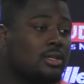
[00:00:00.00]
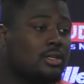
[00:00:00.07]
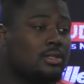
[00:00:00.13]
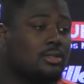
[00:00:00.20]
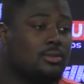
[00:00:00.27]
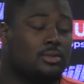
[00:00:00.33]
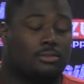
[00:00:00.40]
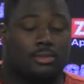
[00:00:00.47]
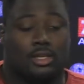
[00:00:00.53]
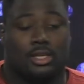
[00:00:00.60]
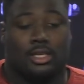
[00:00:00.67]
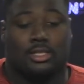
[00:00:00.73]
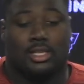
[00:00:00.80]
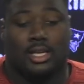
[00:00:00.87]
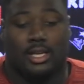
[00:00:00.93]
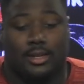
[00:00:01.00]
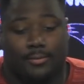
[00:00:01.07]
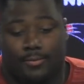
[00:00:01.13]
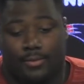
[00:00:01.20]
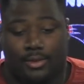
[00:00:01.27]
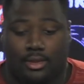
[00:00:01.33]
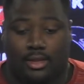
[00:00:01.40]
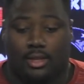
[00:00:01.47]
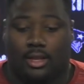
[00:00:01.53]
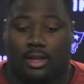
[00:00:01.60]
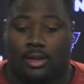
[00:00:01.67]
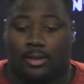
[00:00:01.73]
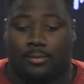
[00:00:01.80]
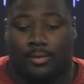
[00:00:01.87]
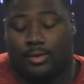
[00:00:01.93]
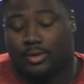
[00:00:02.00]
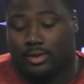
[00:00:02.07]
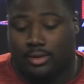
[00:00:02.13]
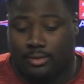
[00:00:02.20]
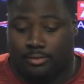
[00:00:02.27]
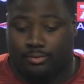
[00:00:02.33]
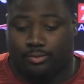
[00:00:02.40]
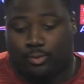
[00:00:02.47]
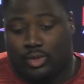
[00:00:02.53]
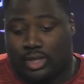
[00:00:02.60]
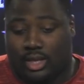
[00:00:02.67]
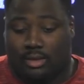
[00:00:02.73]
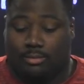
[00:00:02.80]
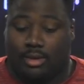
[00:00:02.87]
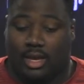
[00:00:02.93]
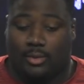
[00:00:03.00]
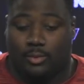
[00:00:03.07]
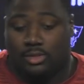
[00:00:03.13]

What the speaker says: So to me, it's like, we came back,